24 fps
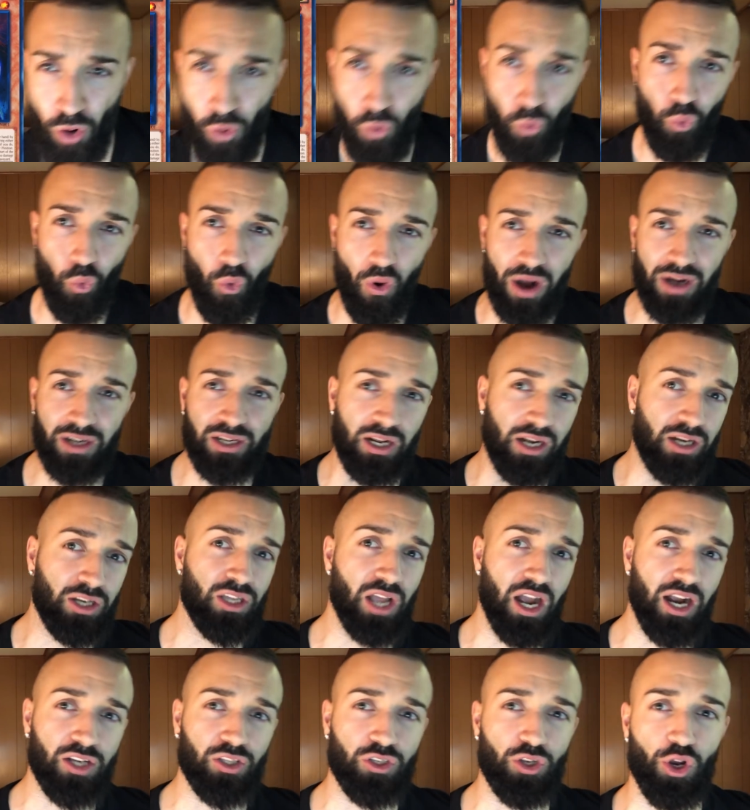One
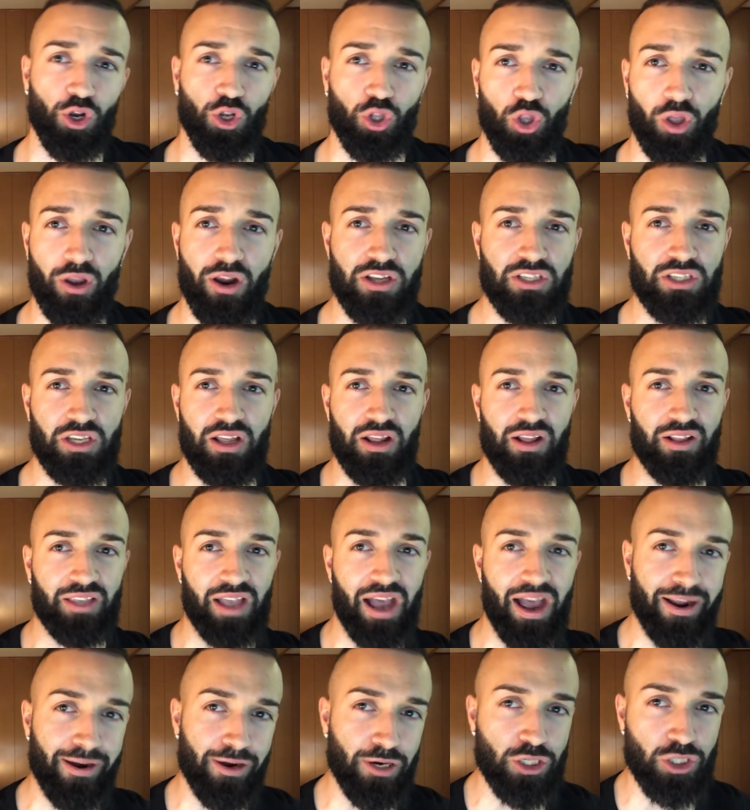conductor clears an
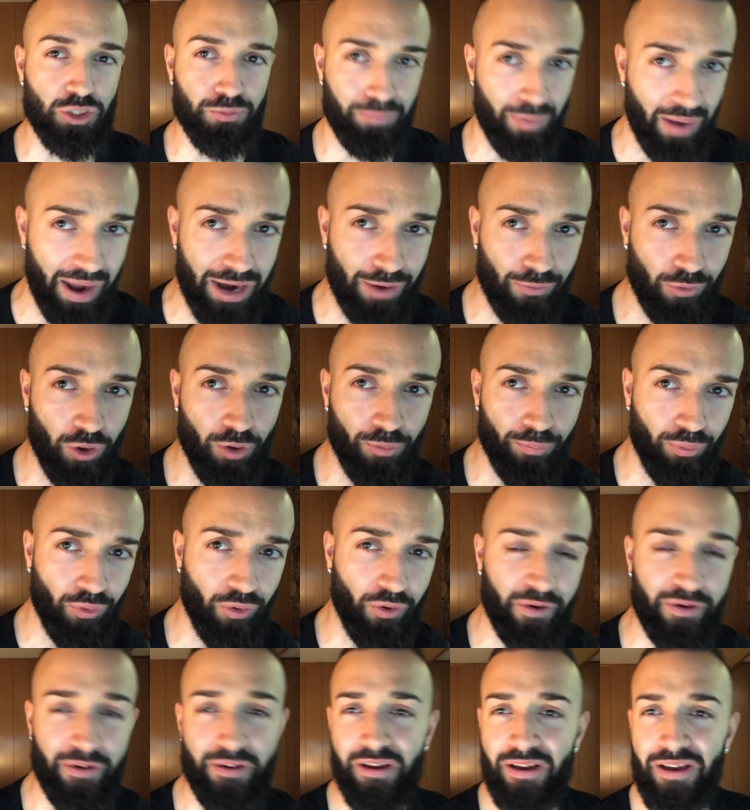entire spiral
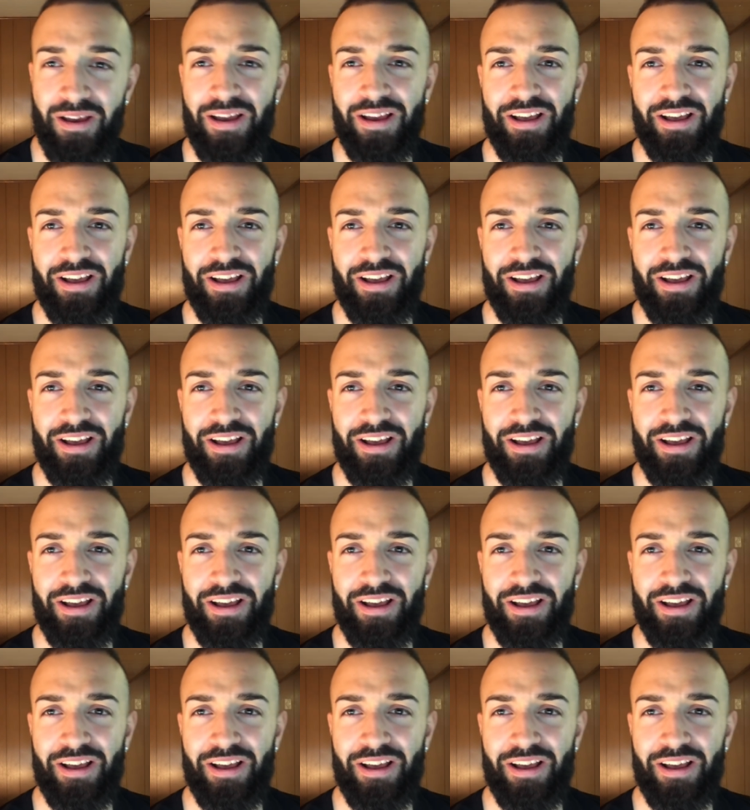board.